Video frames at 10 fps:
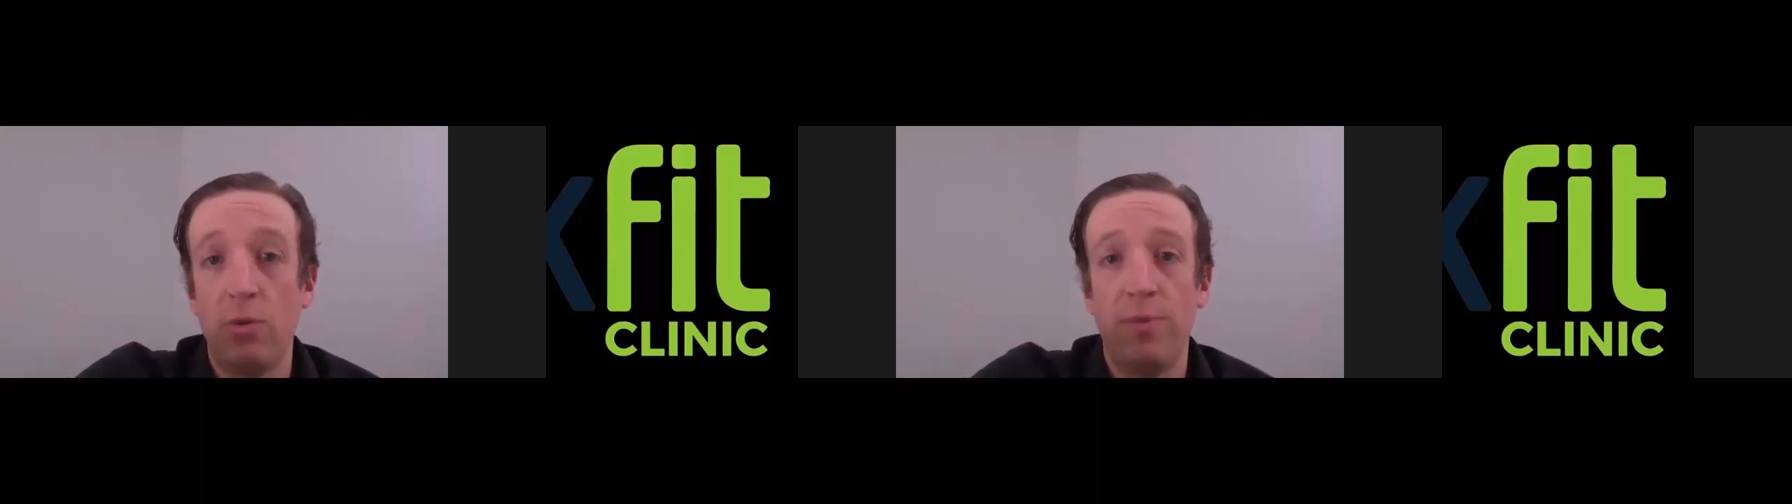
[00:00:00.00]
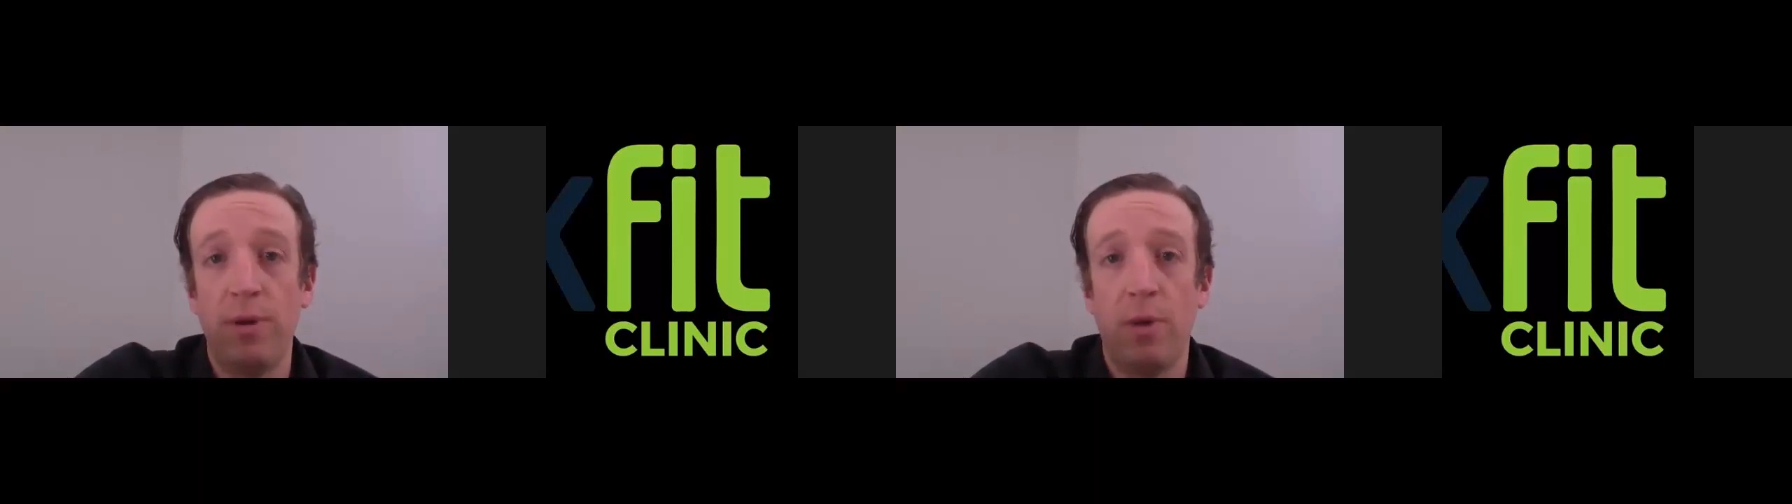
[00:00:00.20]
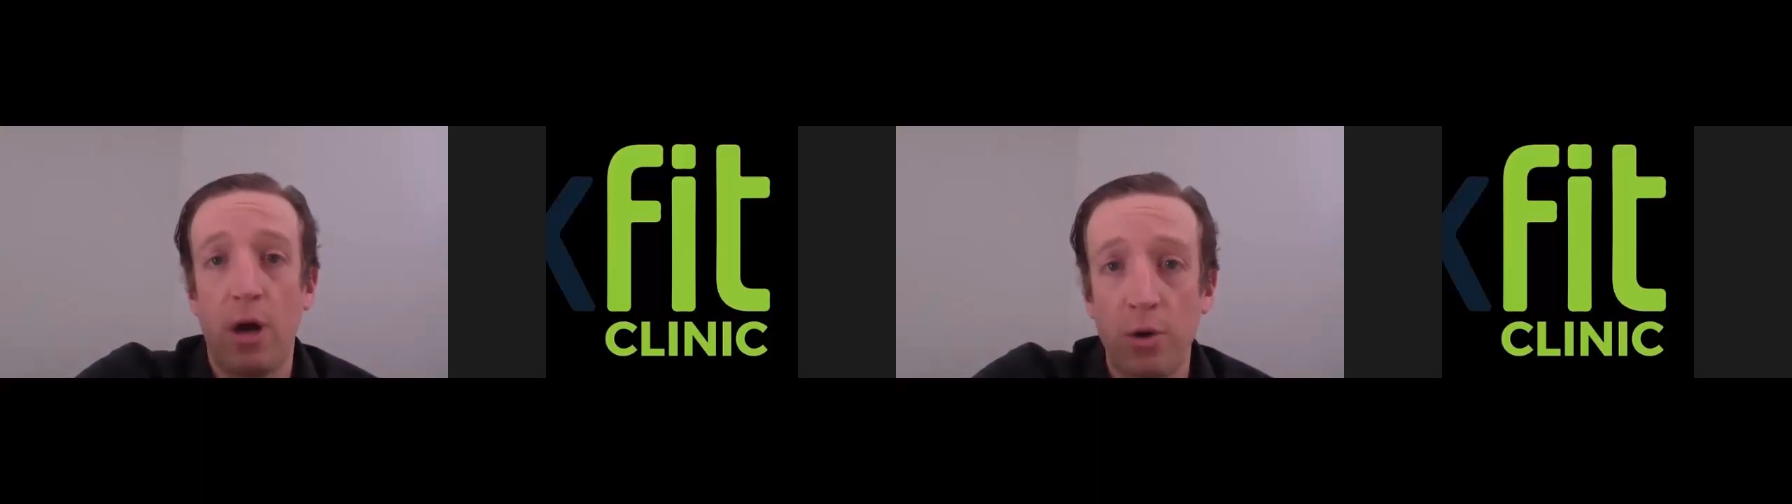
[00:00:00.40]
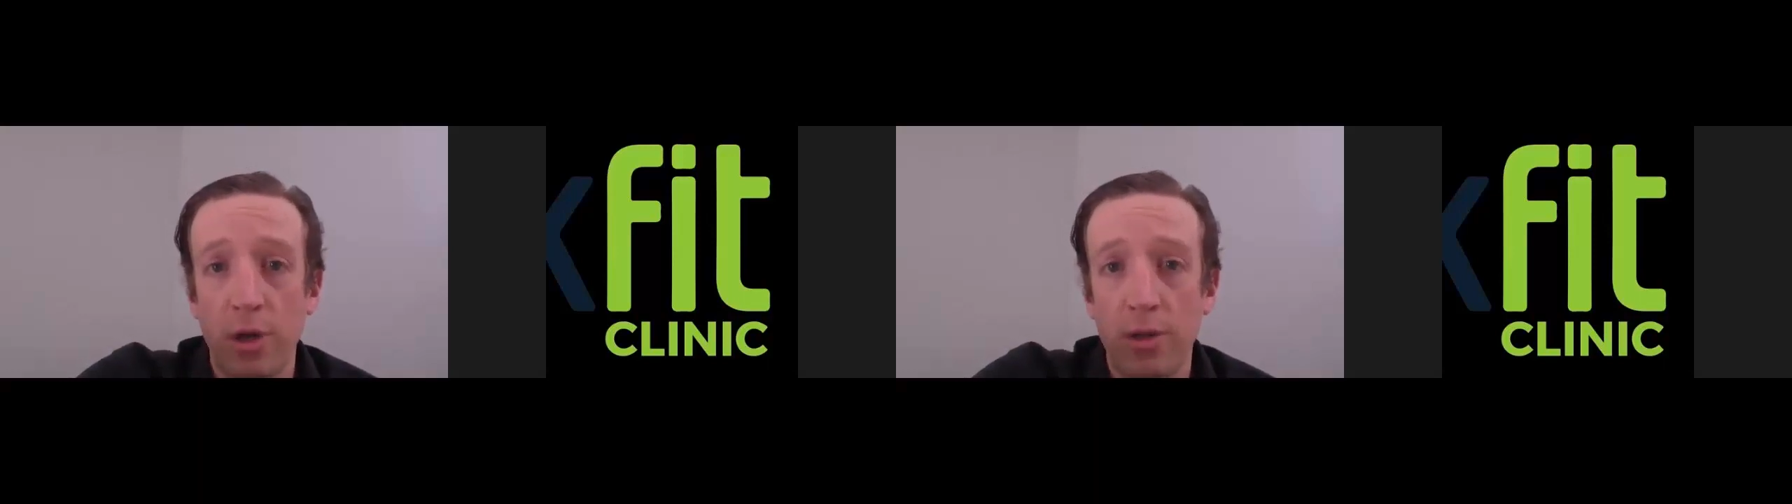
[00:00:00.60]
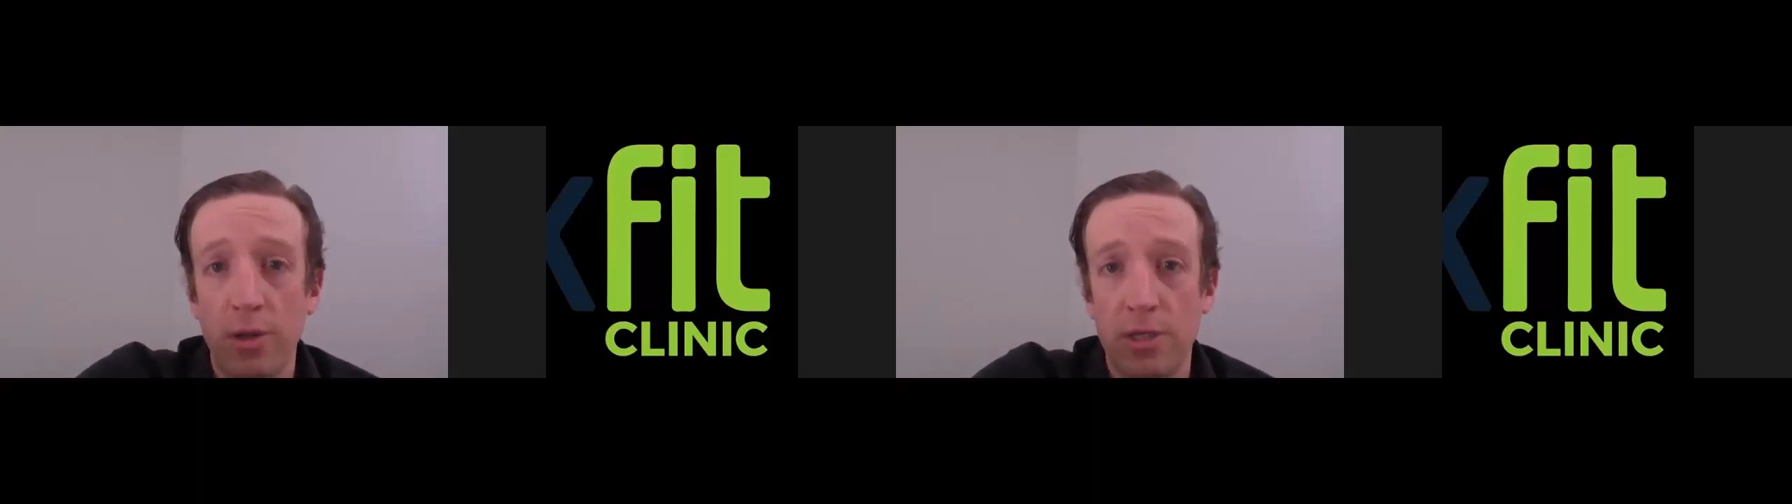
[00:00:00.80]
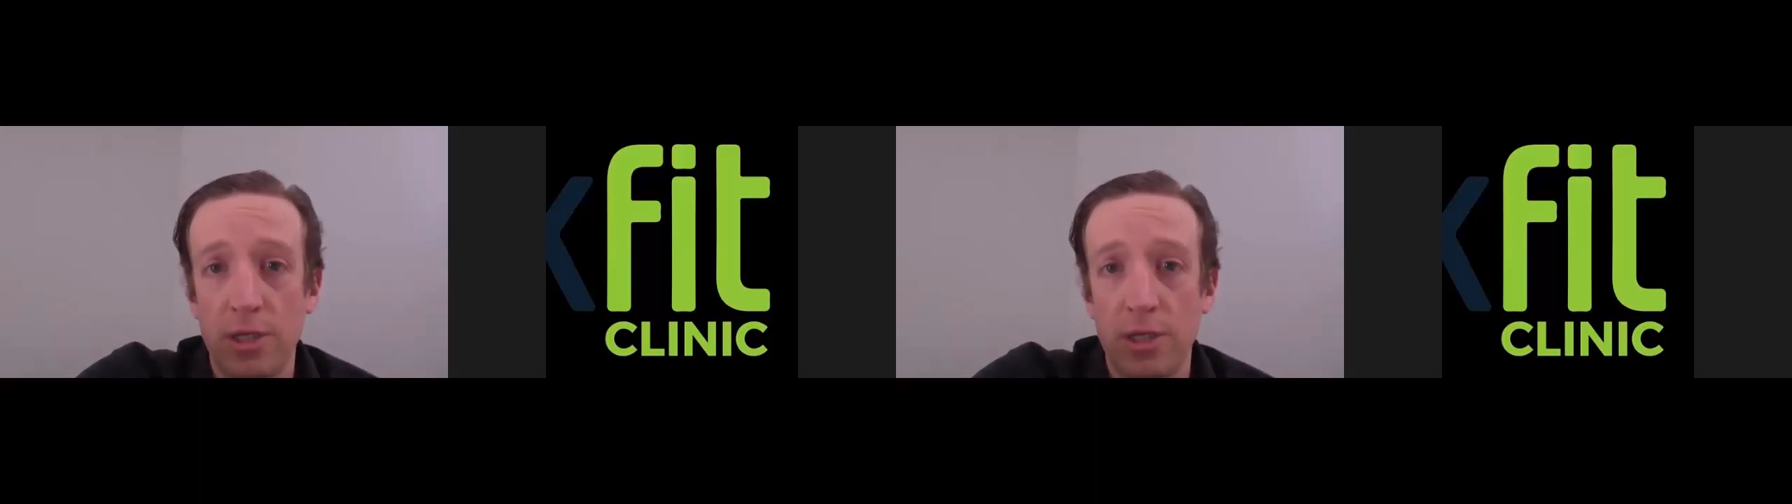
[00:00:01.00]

We've been monitoring this